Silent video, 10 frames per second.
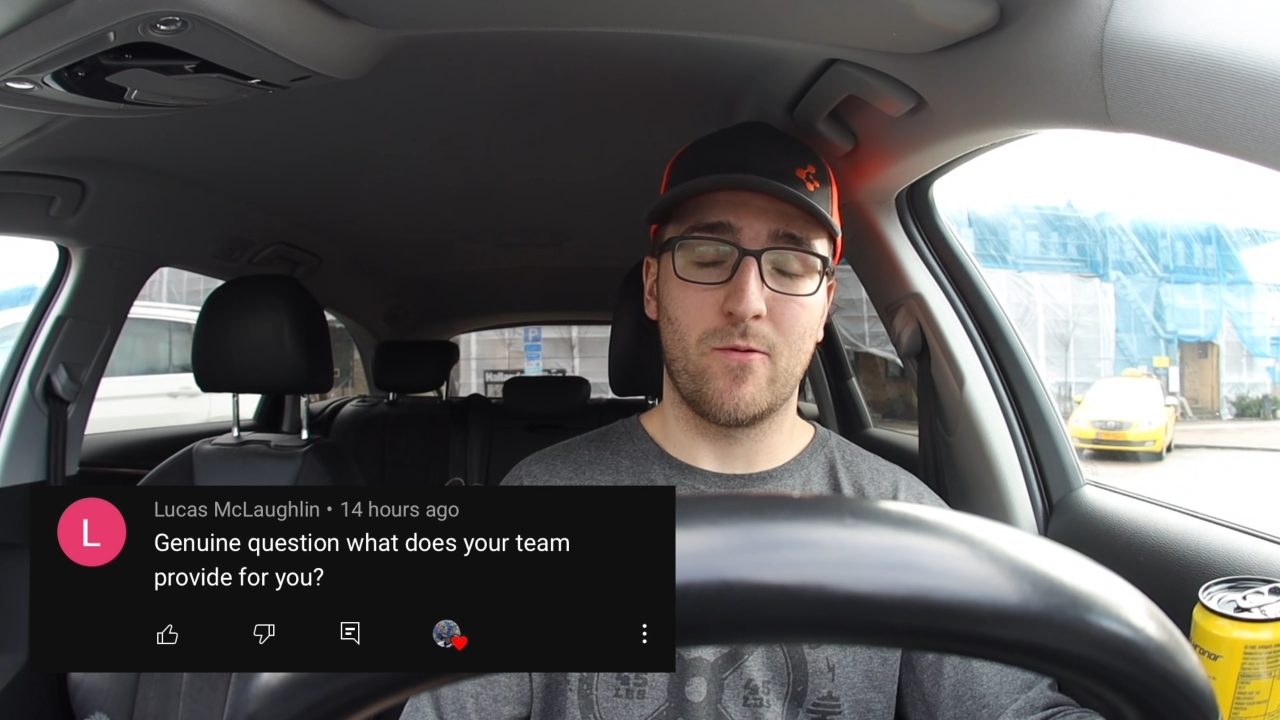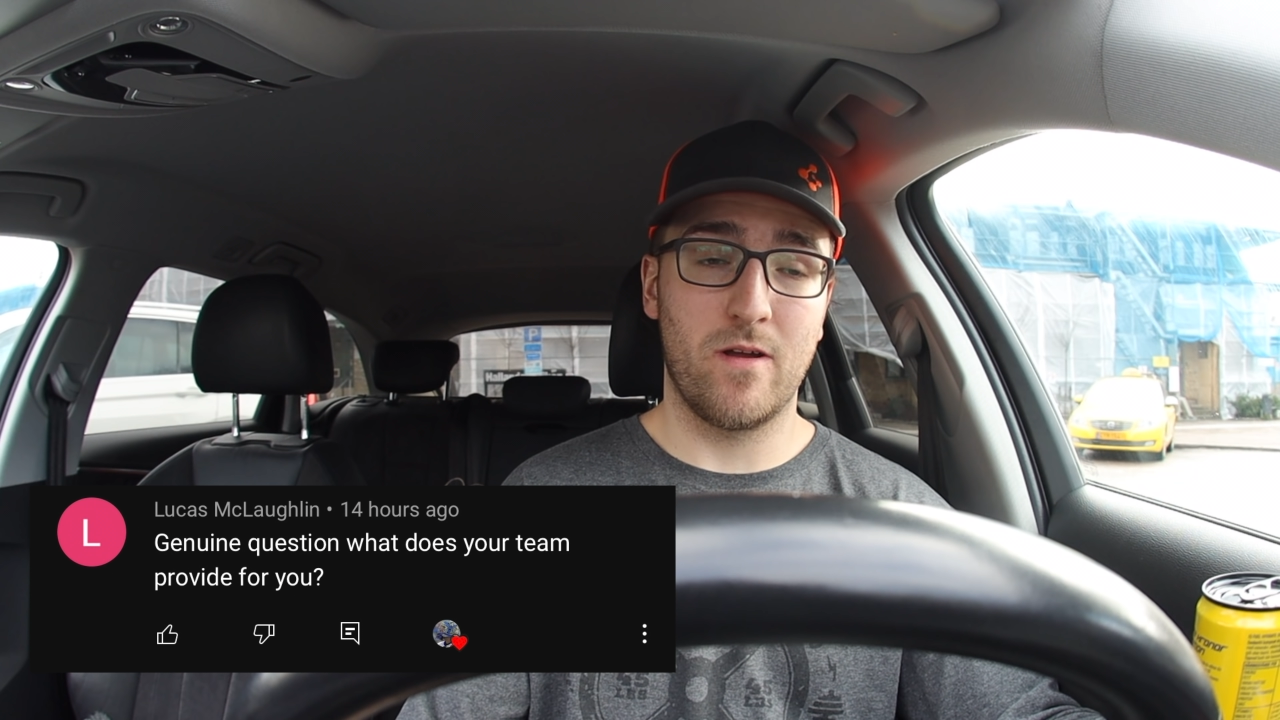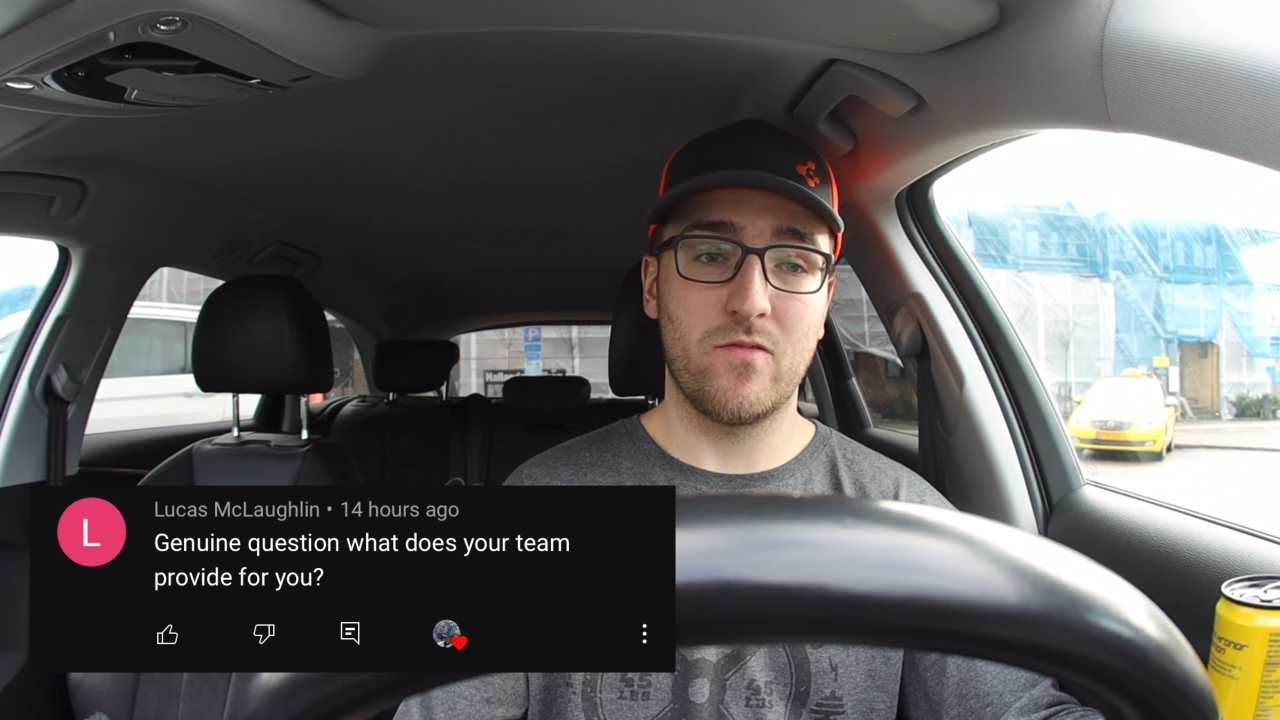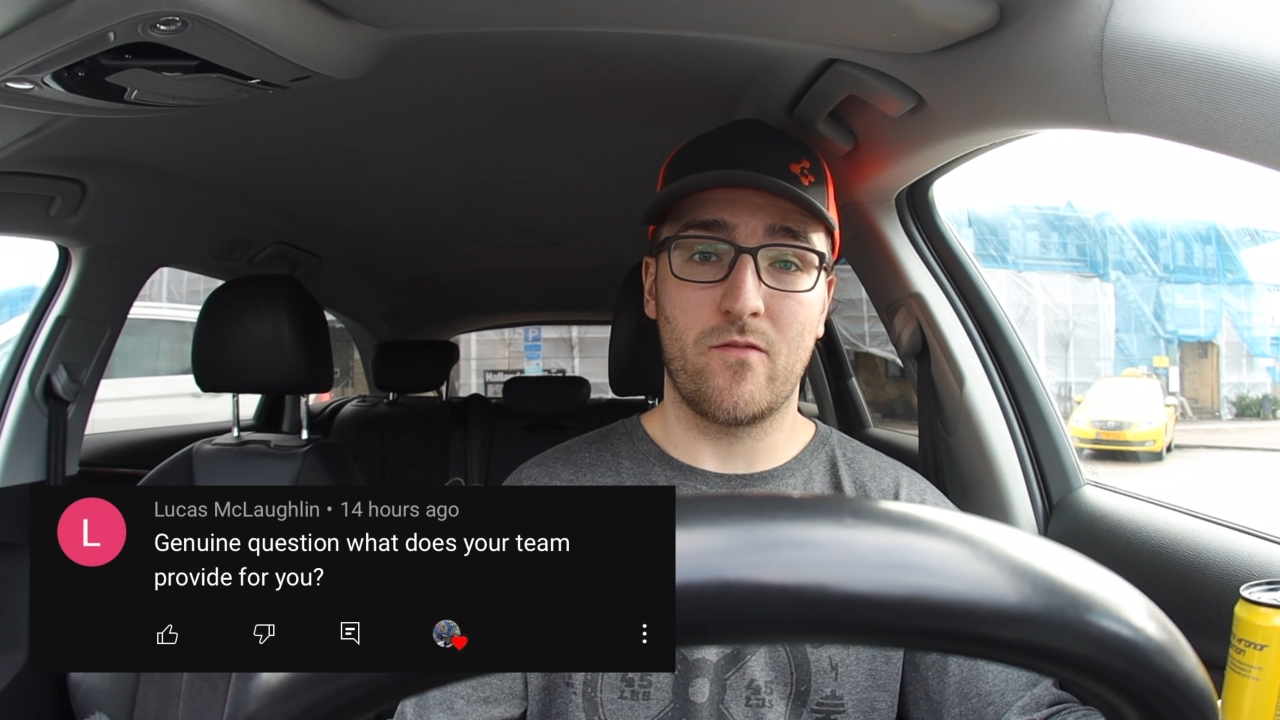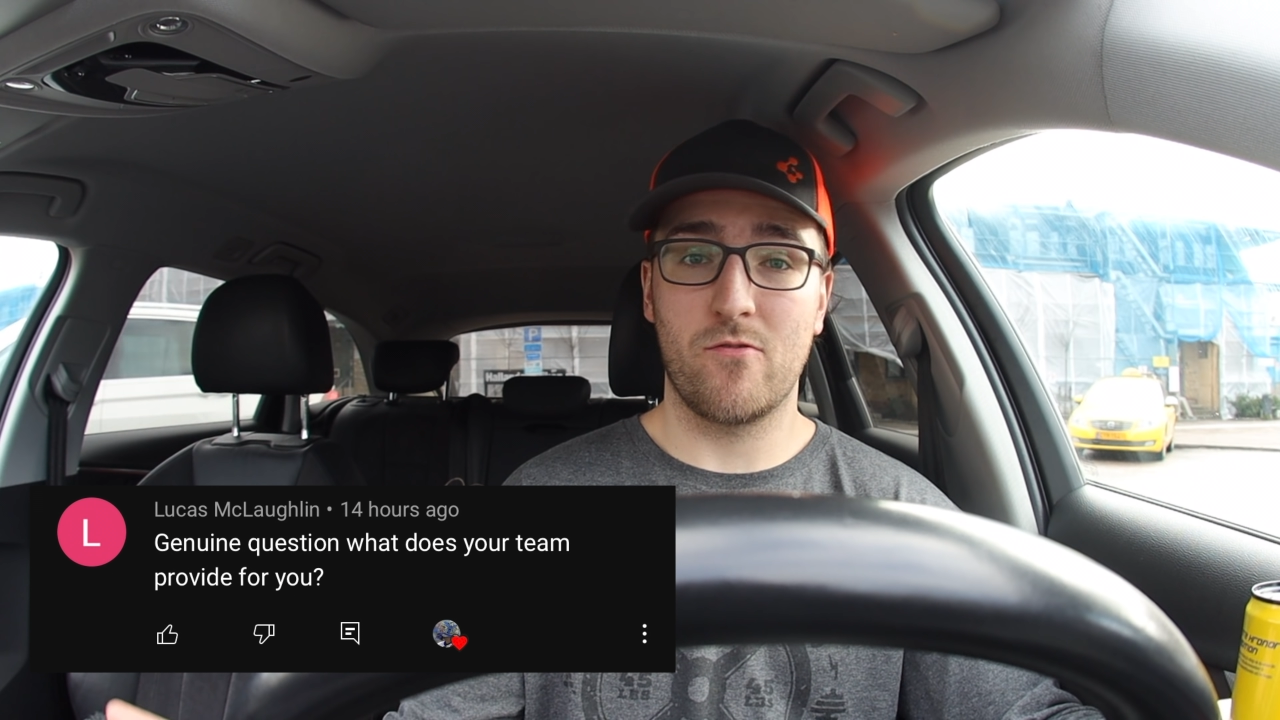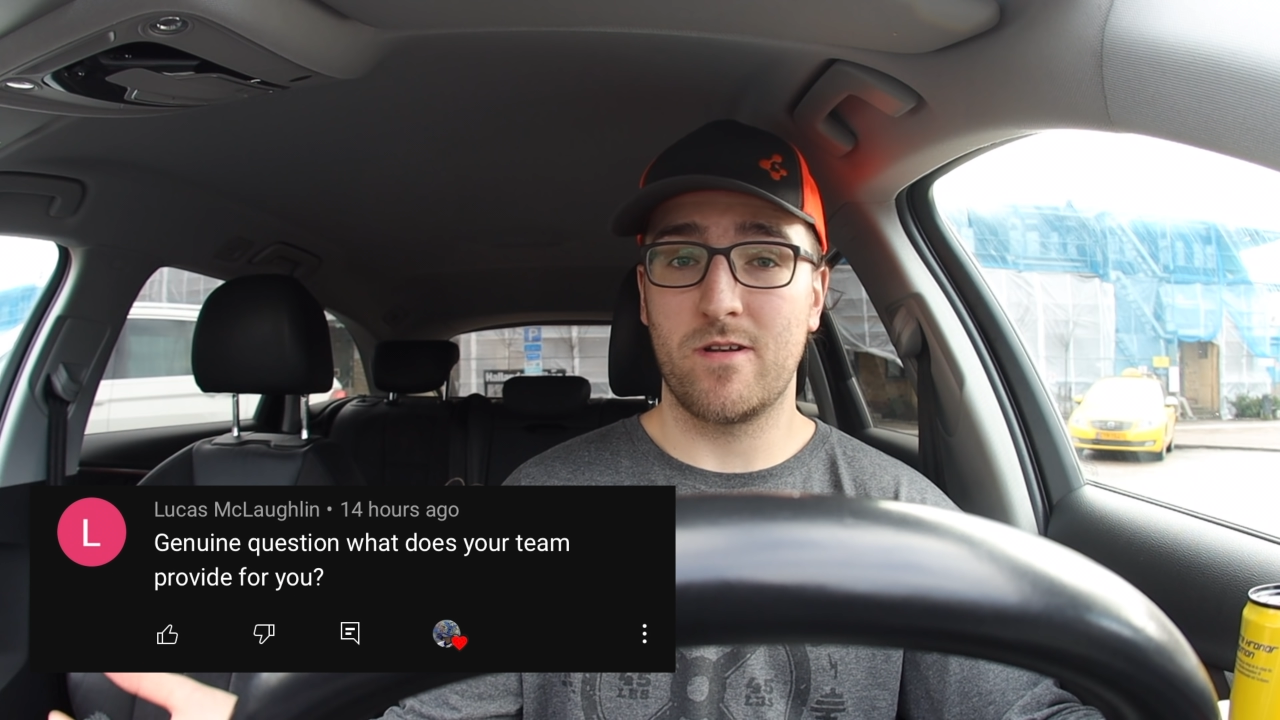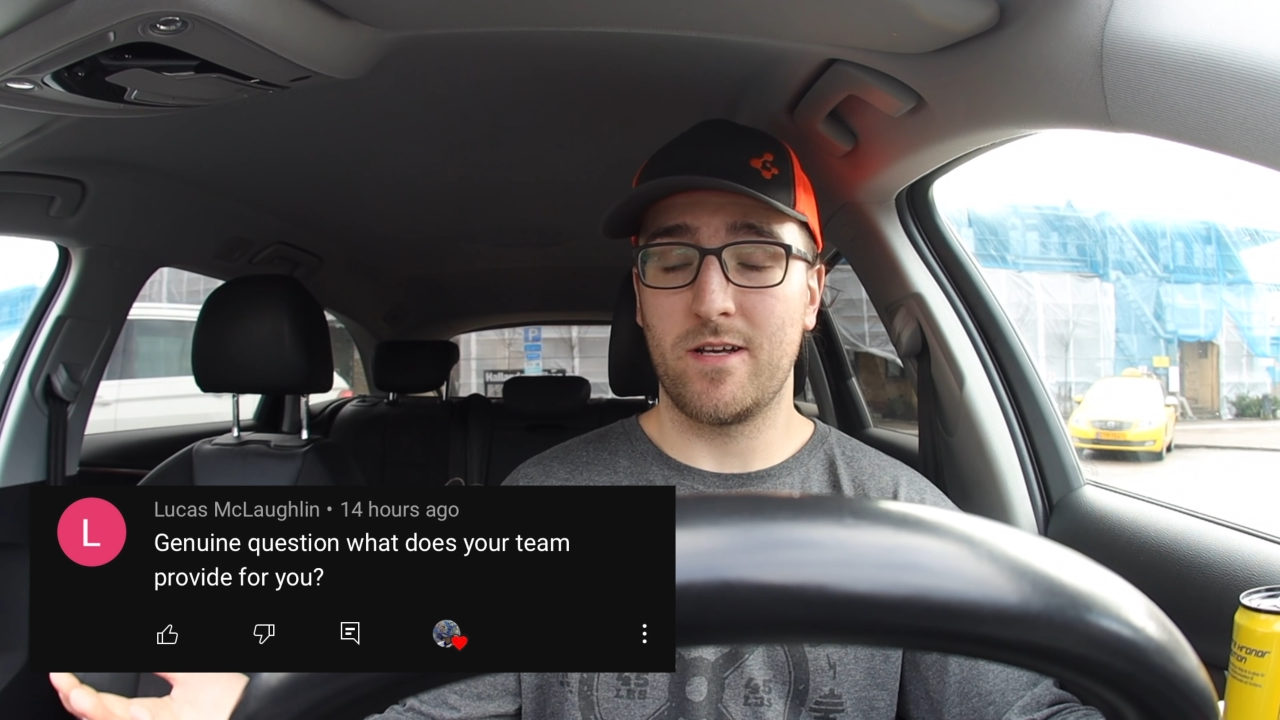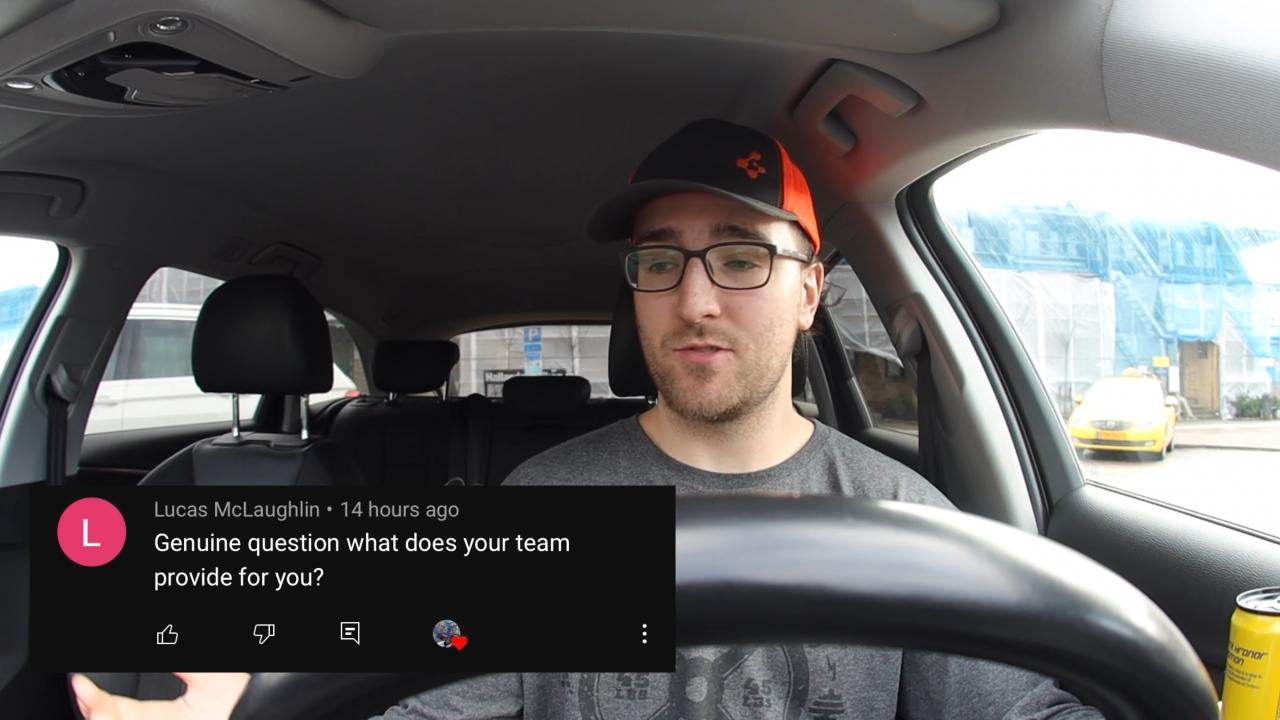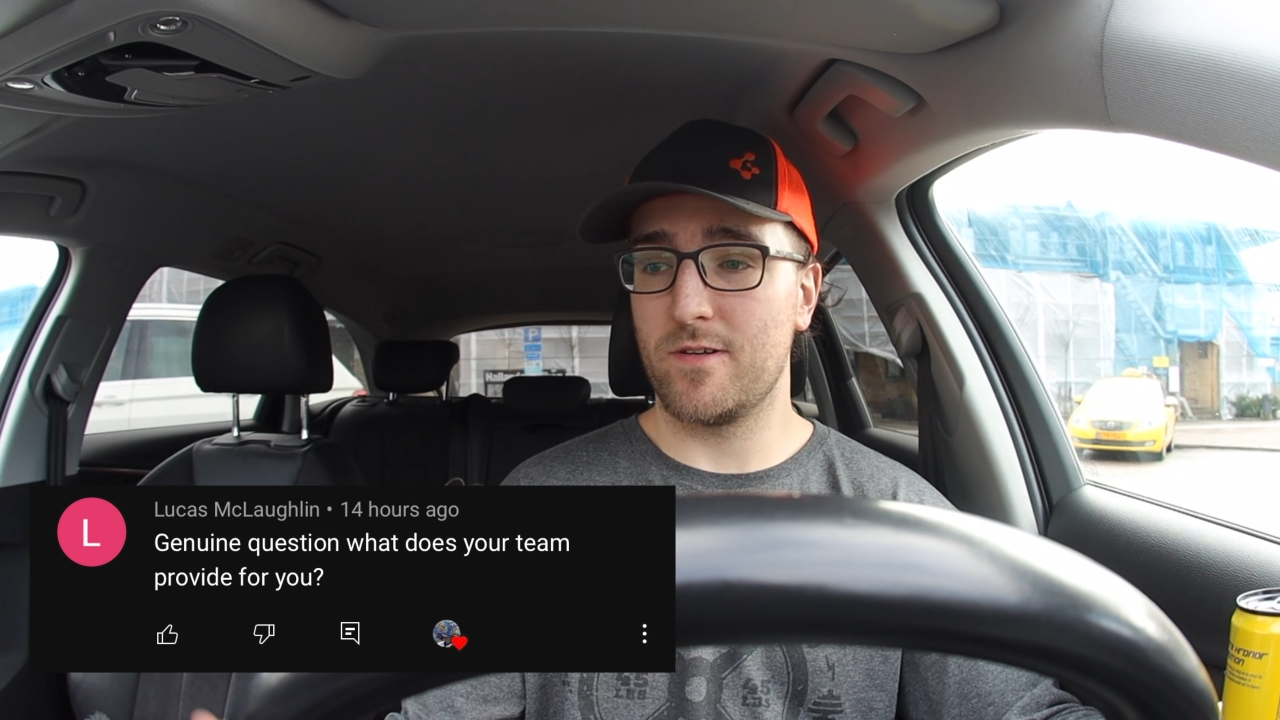We have a very nice